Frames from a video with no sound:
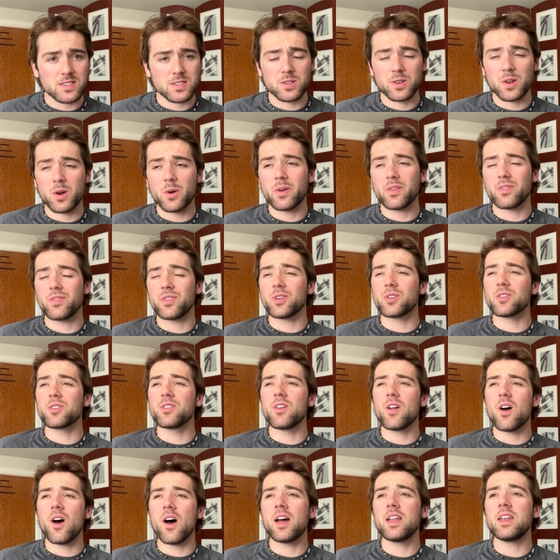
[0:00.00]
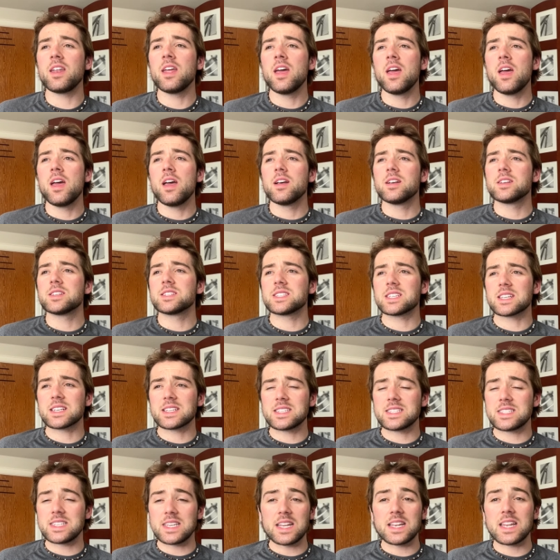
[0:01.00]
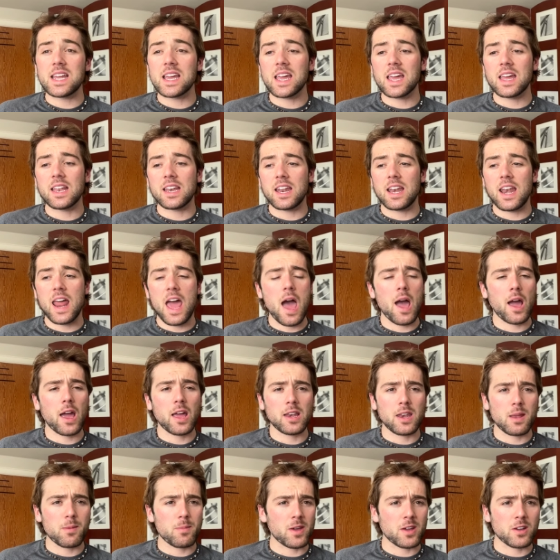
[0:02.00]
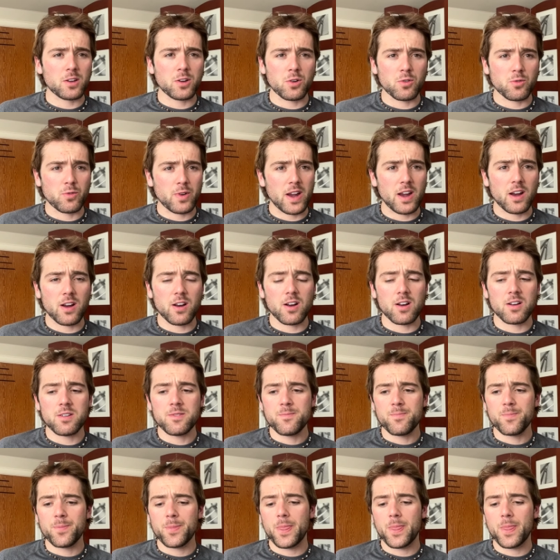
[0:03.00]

You know, if you're not succeeding in an academic career